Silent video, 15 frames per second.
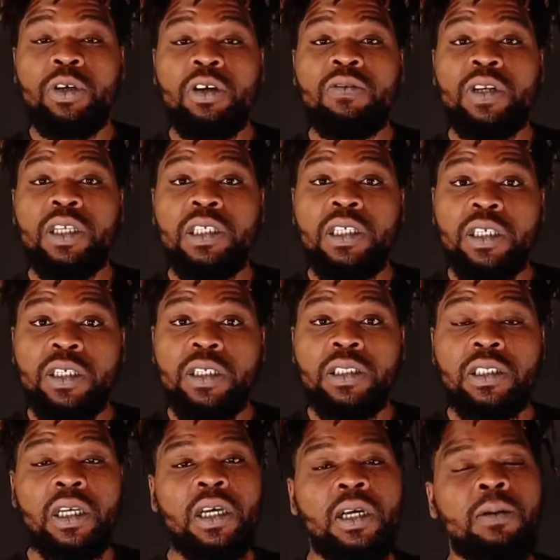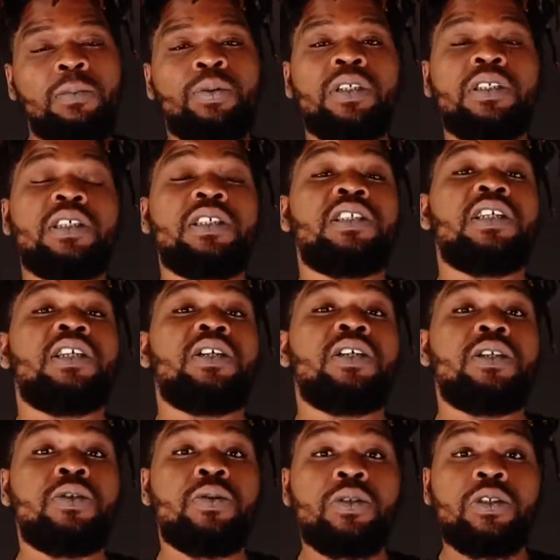me over the years. Please continue
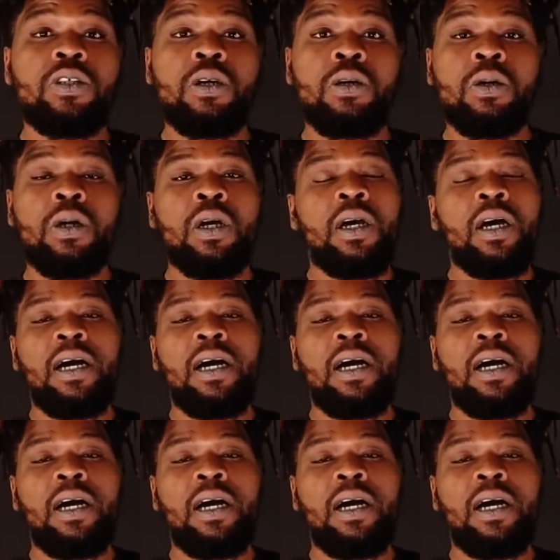to do so.